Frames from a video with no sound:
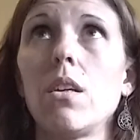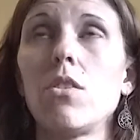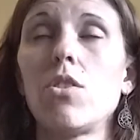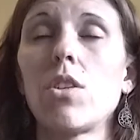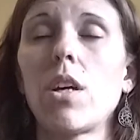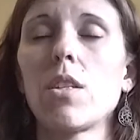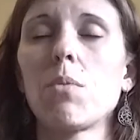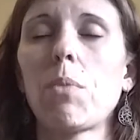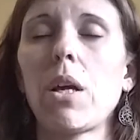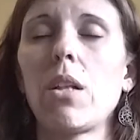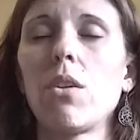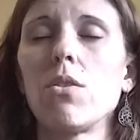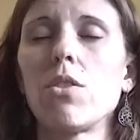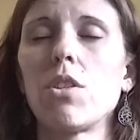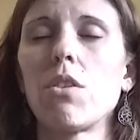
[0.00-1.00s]
just by
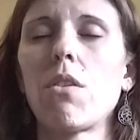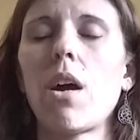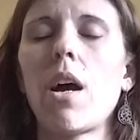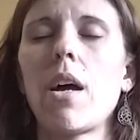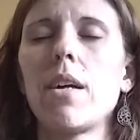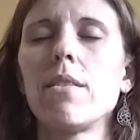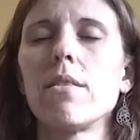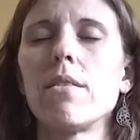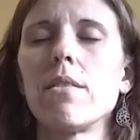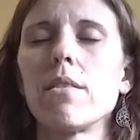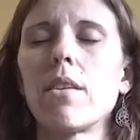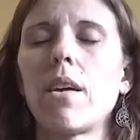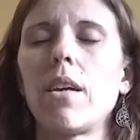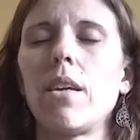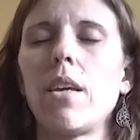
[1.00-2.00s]
closing your eyes and
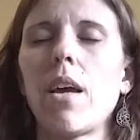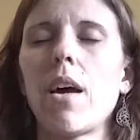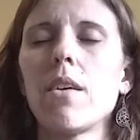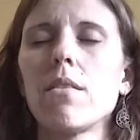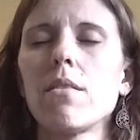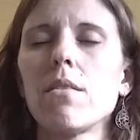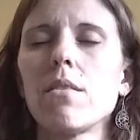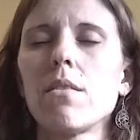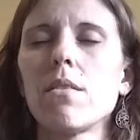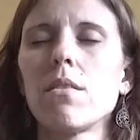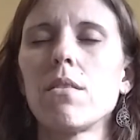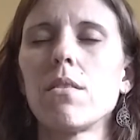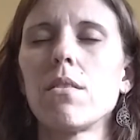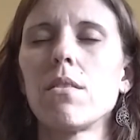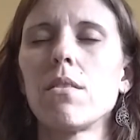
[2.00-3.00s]
saying yes
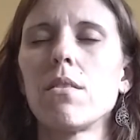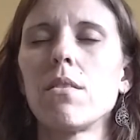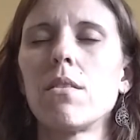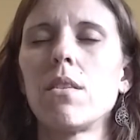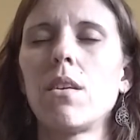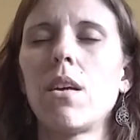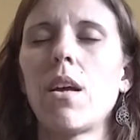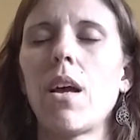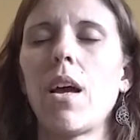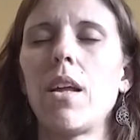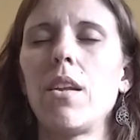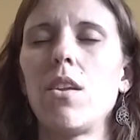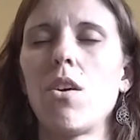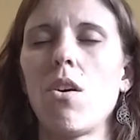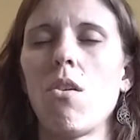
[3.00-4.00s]

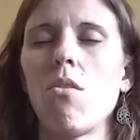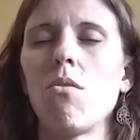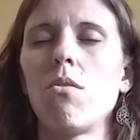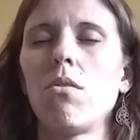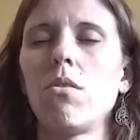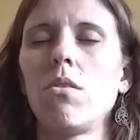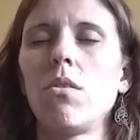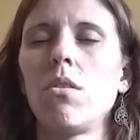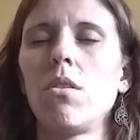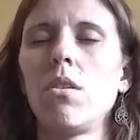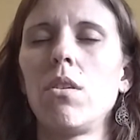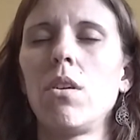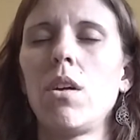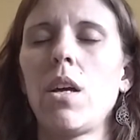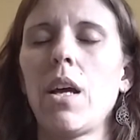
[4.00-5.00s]
and no.
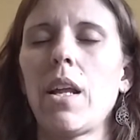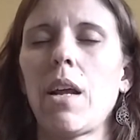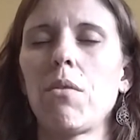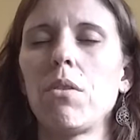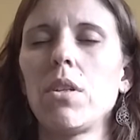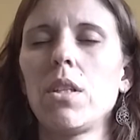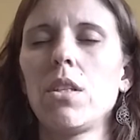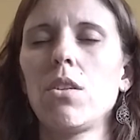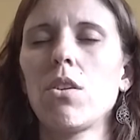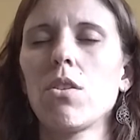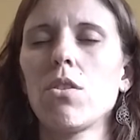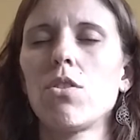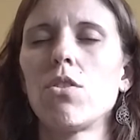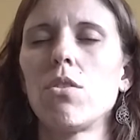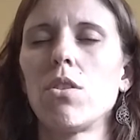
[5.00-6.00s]
And I really
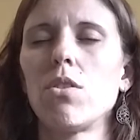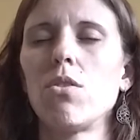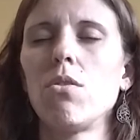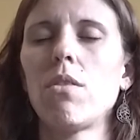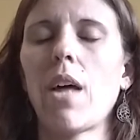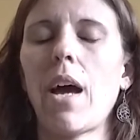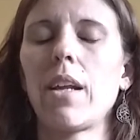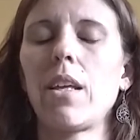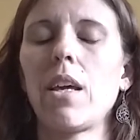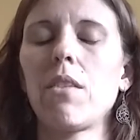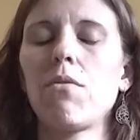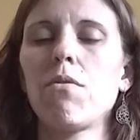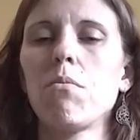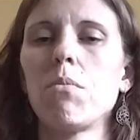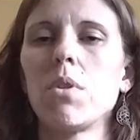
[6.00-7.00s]
encourage you to do that.
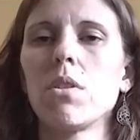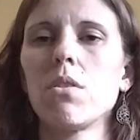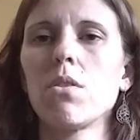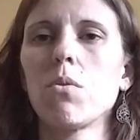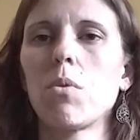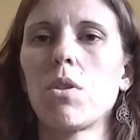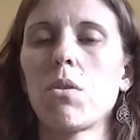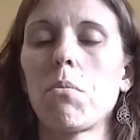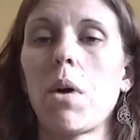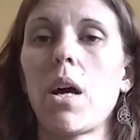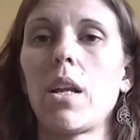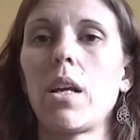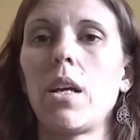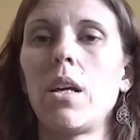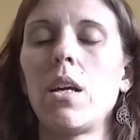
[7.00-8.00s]
Get familiar with your
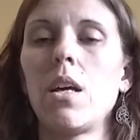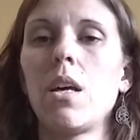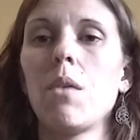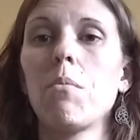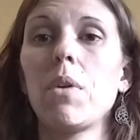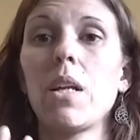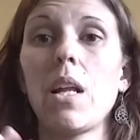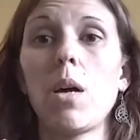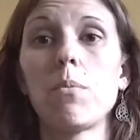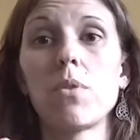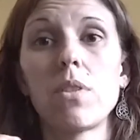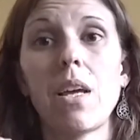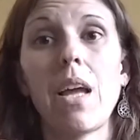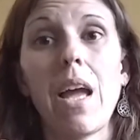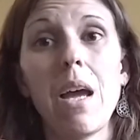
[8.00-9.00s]
body. But it
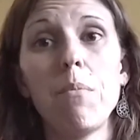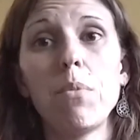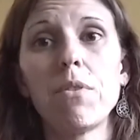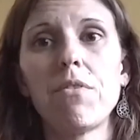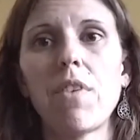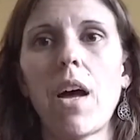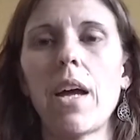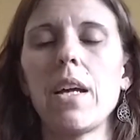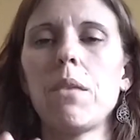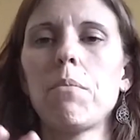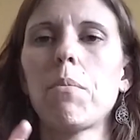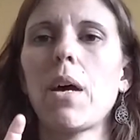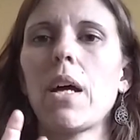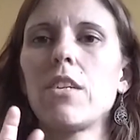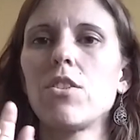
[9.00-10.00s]
helps amplify
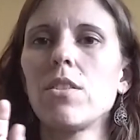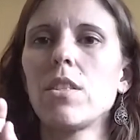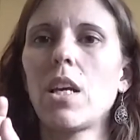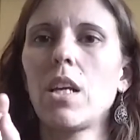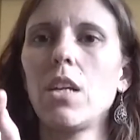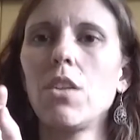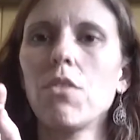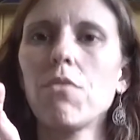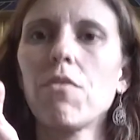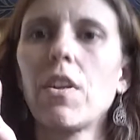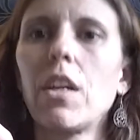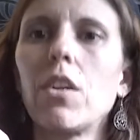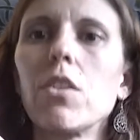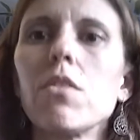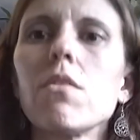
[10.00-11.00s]
it by just taking your
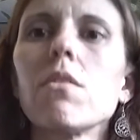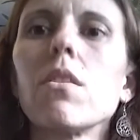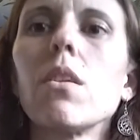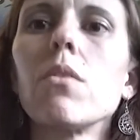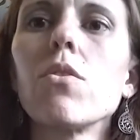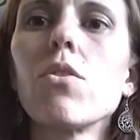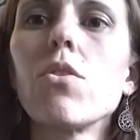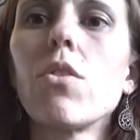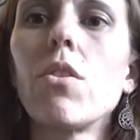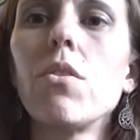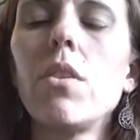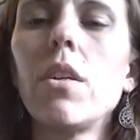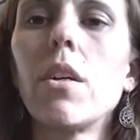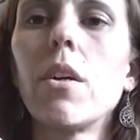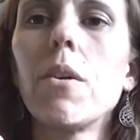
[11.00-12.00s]
fingers, and I'll just show
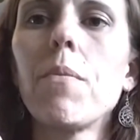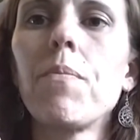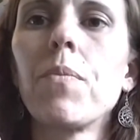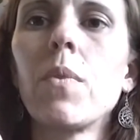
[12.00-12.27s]
you here.